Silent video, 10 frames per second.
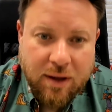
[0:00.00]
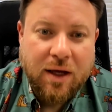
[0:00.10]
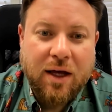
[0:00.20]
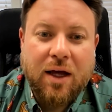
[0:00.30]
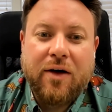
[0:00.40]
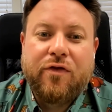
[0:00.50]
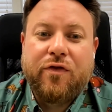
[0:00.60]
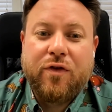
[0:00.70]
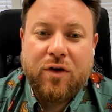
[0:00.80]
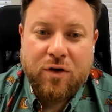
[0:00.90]
If
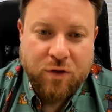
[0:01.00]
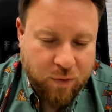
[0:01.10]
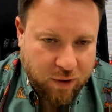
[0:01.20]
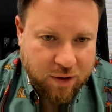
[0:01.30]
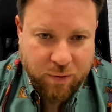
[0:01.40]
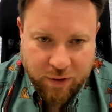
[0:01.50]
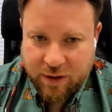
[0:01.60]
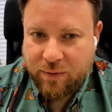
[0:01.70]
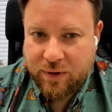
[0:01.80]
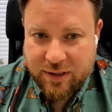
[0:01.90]
you are
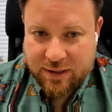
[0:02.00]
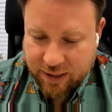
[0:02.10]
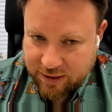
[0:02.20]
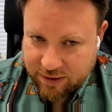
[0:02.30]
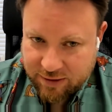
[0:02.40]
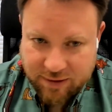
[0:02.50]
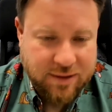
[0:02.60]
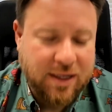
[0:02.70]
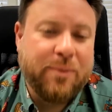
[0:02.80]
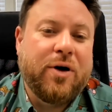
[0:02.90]
working with designers the
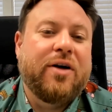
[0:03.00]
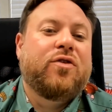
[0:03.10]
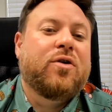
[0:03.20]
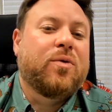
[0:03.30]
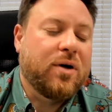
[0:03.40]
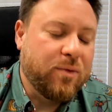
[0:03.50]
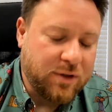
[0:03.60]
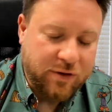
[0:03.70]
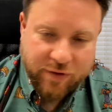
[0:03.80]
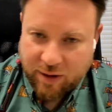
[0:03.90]
same way if you're working
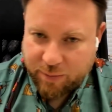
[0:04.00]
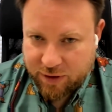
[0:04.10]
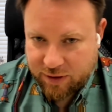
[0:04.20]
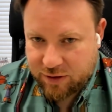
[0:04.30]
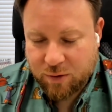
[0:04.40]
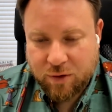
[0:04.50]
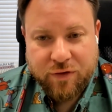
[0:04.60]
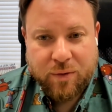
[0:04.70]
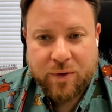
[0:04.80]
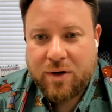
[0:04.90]
with developers, or
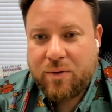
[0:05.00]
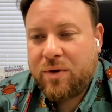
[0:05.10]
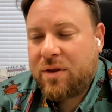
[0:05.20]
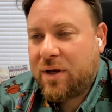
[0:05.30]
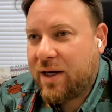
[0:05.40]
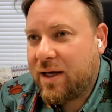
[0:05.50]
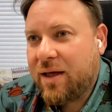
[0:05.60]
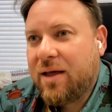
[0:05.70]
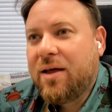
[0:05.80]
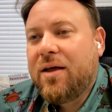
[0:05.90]
if you're working with
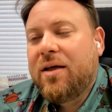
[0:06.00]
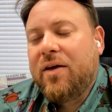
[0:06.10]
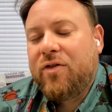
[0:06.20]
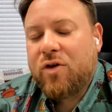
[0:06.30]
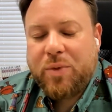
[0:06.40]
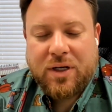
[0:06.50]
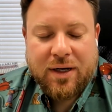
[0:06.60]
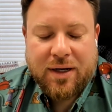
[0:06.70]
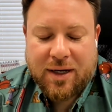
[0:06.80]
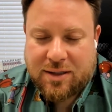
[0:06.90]
if you're building
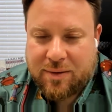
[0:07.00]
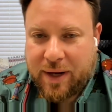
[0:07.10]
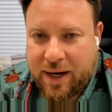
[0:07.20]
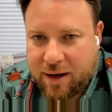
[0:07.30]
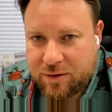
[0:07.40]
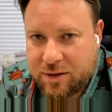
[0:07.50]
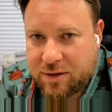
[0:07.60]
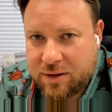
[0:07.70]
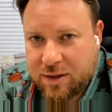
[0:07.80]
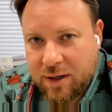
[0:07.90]
a custom
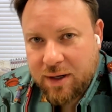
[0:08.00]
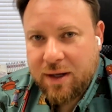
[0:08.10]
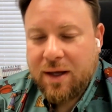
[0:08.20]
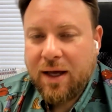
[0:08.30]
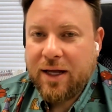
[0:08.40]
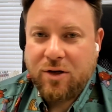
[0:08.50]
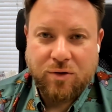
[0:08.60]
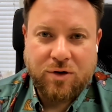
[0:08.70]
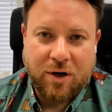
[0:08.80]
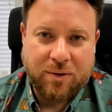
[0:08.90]
house and
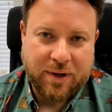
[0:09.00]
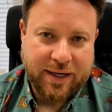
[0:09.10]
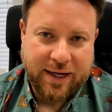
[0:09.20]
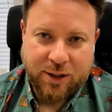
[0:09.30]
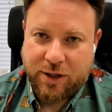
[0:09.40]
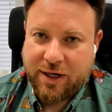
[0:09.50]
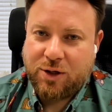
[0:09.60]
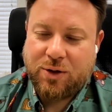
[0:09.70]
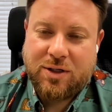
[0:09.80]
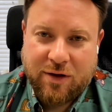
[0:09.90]
you don't like
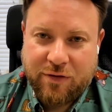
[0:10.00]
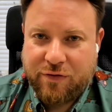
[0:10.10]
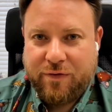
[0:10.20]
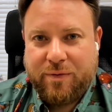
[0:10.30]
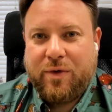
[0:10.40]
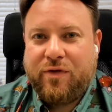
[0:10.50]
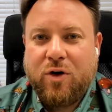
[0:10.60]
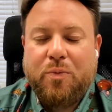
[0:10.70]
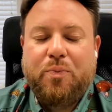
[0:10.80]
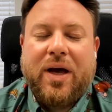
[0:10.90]
educate yourself, if you
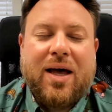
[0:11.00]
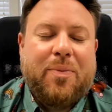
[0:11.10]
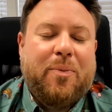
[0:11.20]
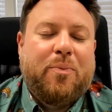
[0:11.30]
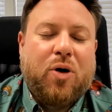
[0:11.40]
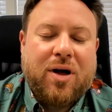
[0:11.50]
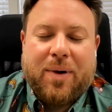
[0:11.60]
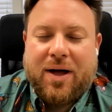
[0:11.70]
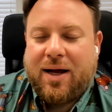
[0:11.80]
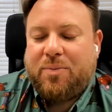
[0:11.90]
don't pick up a book
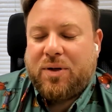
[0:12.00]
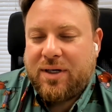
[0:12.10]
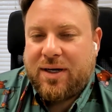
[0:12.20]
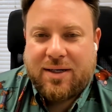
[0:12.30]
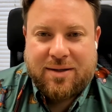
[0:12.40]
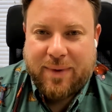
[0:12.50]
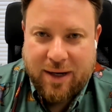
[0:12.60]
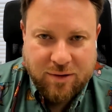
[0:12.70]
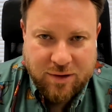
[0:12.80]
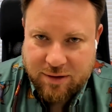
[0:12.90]
about like building custom
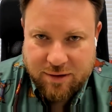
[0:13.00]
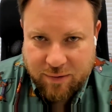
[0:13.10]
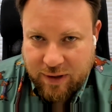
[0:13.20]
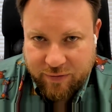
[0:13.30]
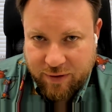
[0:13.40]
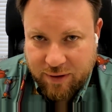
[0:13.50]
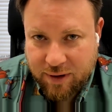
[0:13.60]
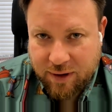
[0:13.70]
houses, whatever,